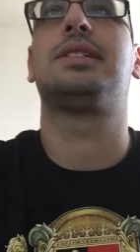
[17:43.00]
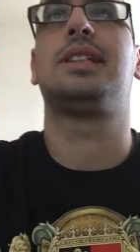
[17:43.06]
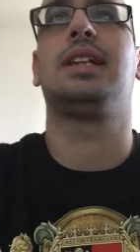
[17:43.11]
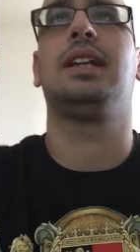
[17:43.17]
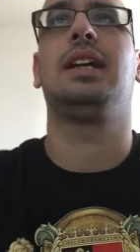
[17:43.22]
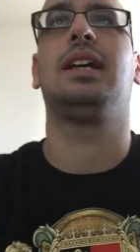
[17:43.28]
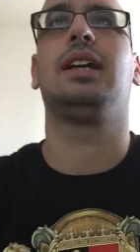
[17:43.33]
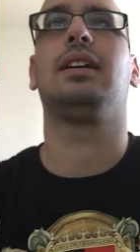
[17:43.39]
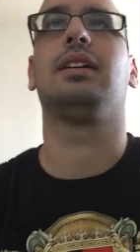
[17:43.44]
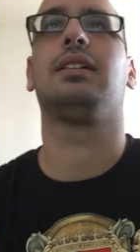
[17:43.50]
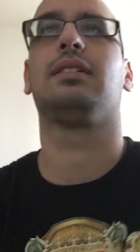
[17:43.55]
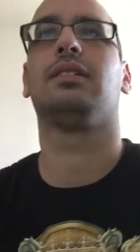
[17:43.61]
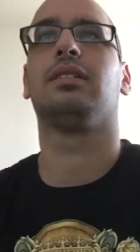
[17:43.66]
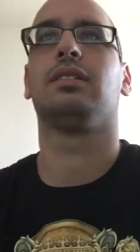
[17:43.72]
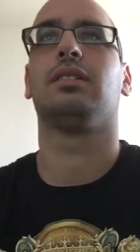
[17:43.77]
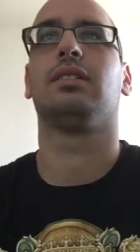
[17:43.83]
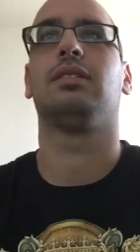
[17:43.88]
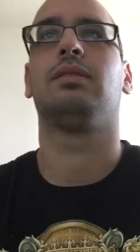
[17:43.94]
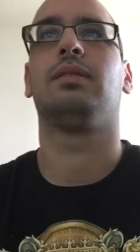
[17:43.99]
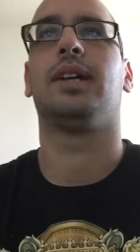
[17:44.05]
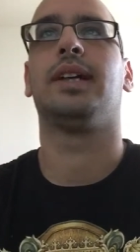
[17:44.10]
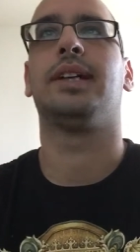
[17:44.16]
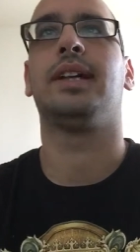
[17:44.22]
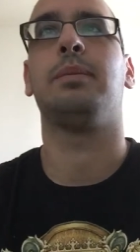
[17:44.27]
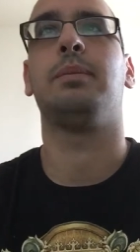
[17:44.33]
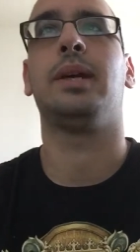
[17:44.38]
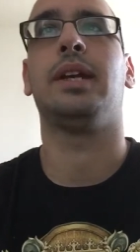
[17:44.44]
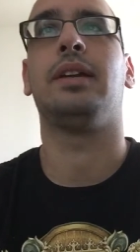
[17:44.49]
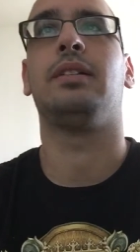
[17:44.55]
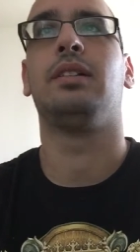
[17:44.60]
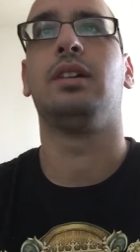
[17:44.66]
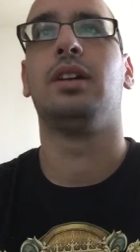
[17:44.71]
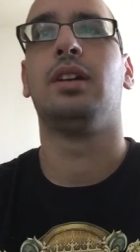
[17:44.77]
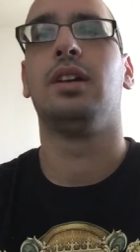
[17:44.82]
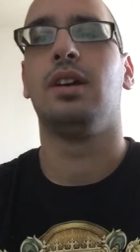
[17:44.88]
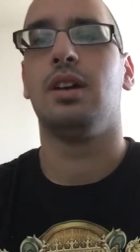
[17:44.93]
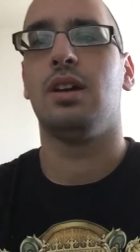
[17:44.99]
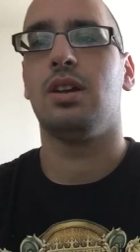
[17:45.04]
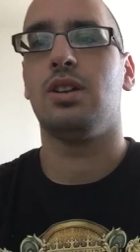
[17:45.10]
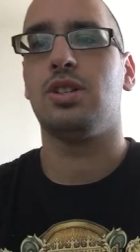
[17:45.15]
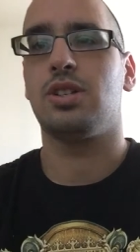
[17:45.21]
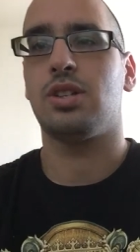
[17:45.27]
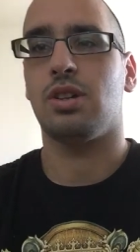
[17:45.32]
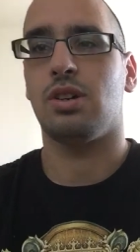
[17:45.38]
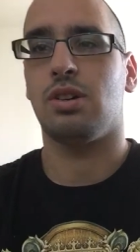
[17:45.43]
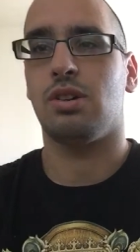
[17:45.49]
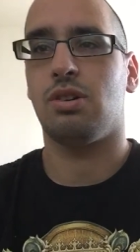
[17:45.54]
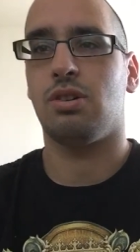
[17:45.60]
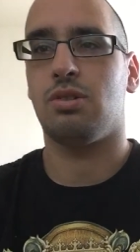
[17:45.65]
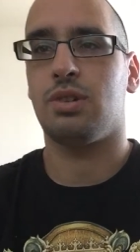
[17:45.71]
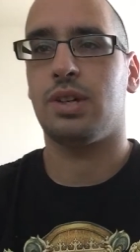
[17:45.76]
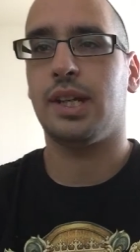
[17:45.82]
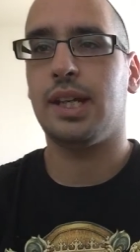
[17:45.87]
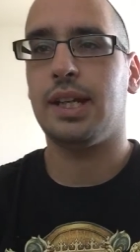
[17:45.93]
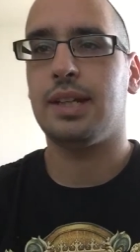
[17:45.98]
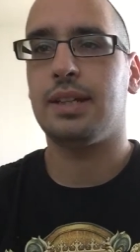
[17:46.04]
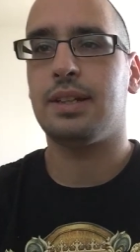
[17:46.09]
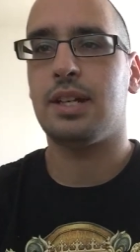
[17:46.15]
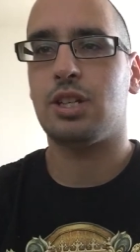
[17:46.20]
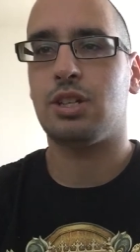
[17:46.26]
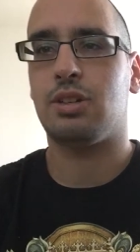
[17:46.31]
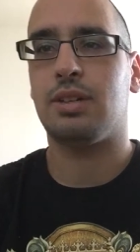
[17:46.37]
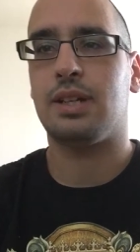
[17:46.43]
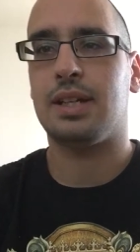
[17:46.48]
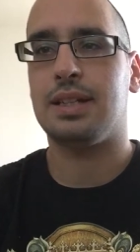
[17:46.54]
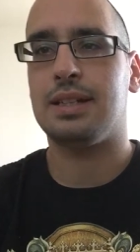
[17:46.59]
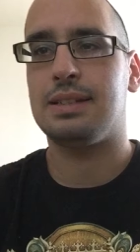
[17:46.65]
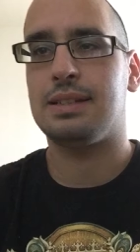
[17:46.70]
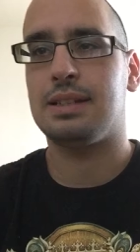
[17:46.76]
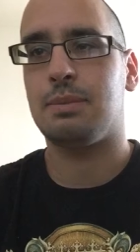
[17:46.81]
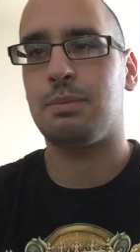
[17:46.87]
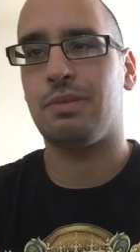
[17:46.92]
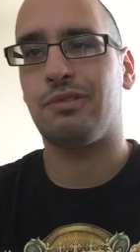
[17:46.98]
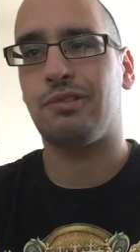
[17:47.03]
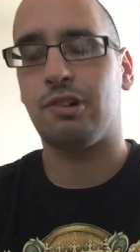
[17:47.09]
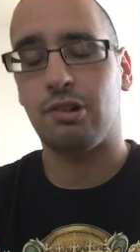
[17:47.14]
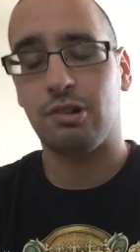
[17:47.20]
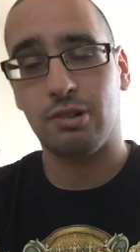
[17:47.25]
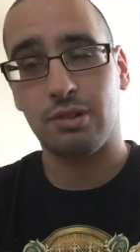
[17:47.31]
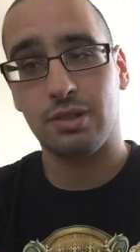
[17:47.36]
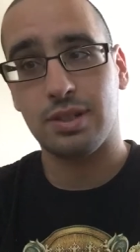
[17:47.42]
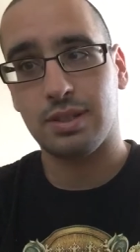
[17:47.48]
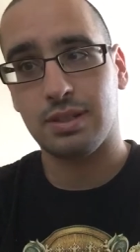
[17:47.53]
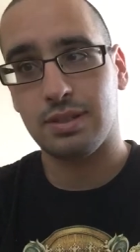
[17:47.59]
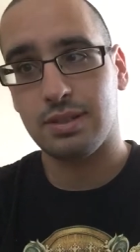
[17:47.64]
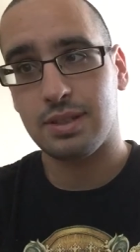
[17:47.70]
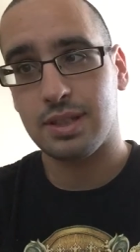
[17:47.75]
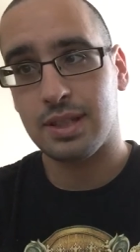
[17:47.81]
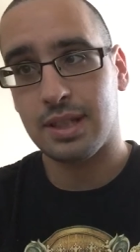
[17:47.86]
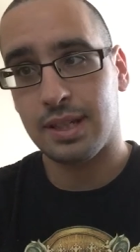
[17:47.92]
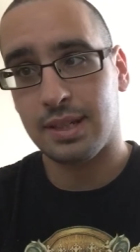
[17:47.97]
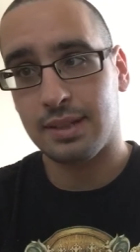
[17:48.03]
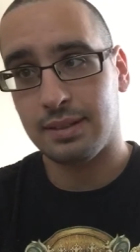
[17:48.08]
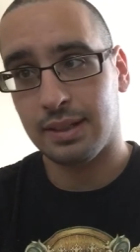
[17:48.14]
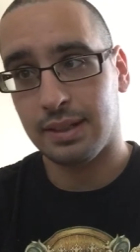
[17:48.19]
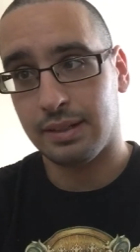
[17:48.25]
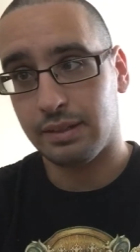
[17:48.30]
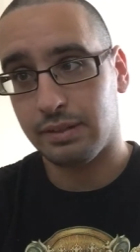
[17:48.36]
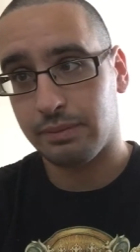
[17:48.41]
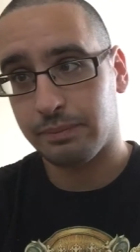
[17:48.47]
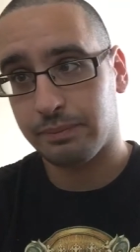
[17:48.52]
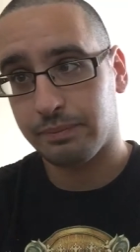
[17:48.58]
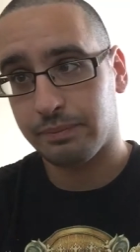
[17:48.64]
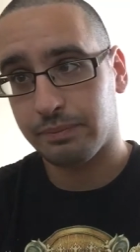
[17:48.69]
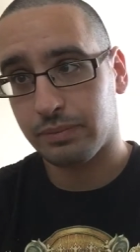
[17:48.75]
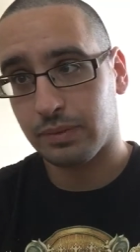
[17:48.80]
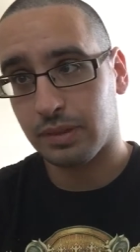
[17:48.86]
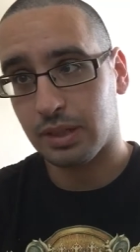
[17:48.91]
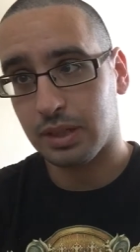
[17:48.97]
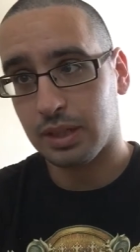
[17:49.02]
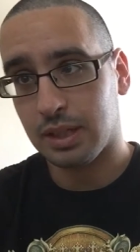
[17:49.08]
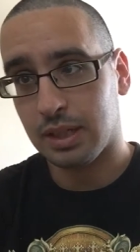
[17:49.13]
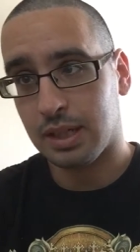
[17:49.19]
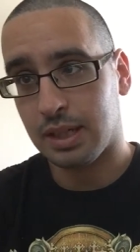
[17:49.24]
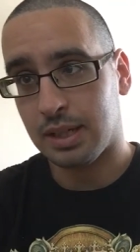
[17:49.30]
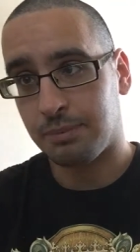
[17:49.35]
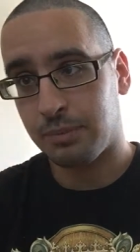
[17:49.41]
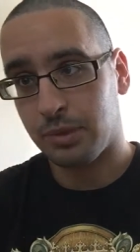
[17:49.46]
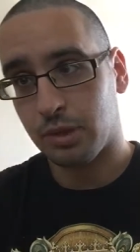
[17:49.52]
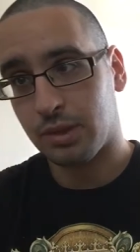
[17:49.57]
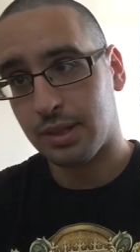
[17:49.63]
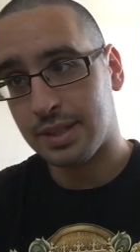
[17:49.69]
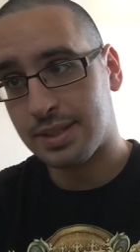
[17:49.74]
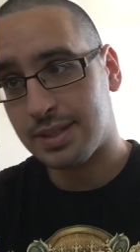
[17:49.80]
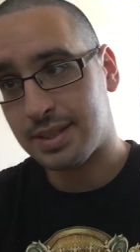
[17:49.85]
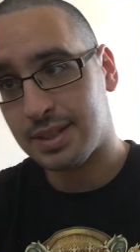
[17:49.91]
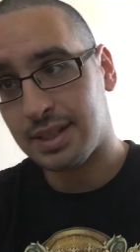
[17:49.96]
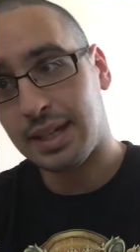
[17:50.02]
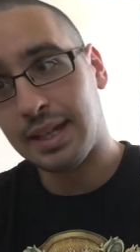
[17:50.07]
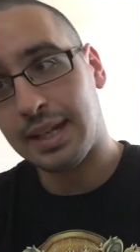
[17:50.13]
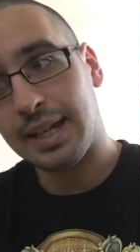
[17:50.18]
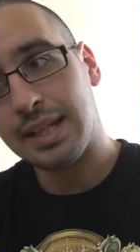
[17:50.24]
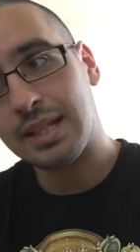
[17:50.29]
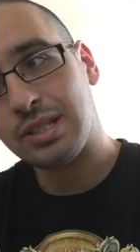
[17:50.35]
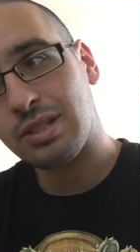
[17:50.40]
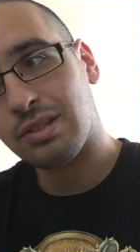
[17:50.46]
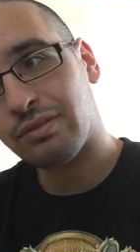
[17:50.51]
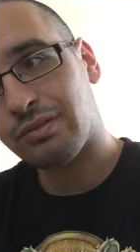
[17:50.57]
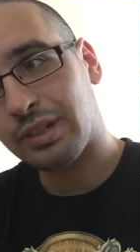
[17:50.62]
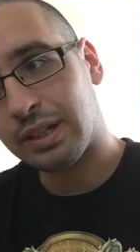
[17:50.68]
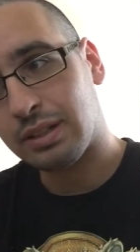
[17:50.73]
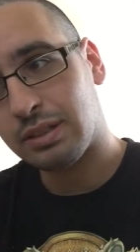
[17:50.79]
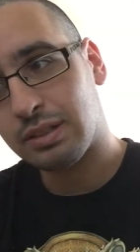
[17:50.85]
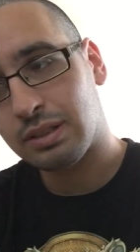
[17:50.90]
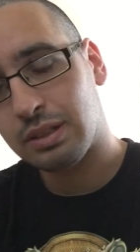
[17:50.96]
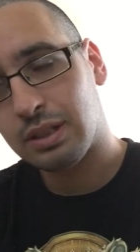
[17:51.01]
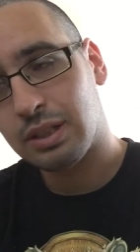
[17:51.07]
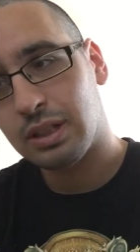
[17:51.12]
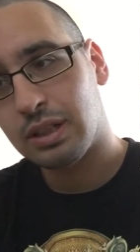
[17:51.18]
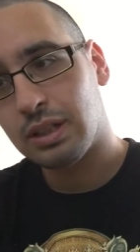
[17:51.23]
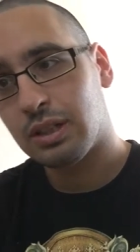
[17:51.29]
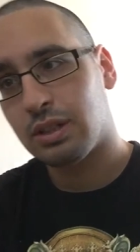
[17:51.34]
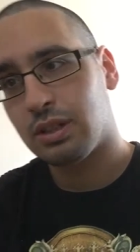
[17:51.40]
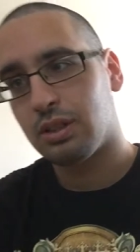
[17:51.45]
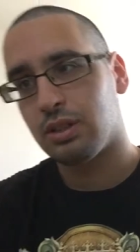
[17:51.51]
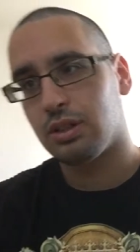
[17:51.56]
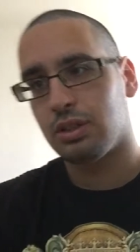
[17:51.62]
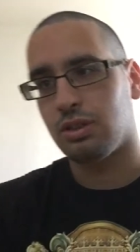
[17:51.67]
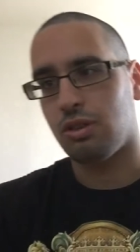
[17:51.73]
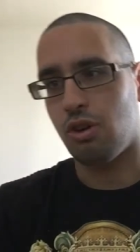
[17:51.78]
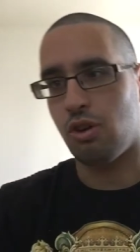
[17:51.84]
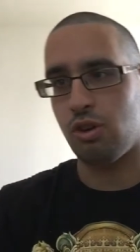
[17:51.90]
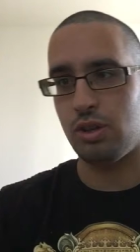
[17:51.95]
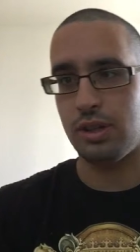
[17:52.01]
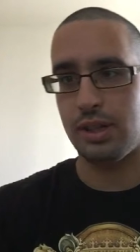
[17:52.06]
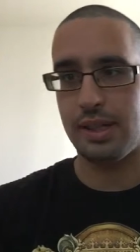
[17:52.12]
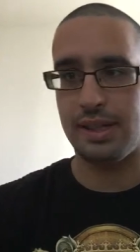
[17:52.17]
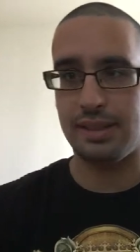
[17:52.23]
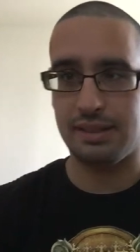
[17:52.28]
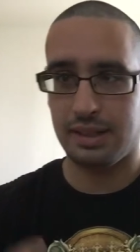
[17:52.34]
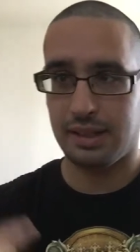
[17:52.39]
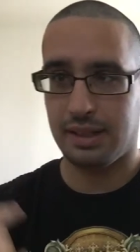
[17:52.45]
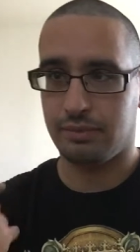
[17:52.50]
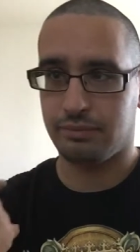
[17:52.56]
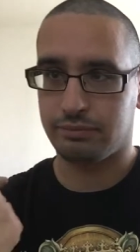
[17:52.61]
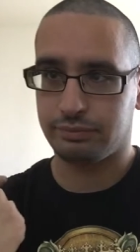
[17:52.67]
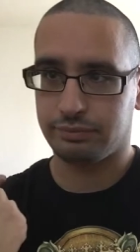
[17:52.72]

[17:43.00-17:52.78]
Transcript: see what I mean. So Greek nationalism of course started, um, you can see in it already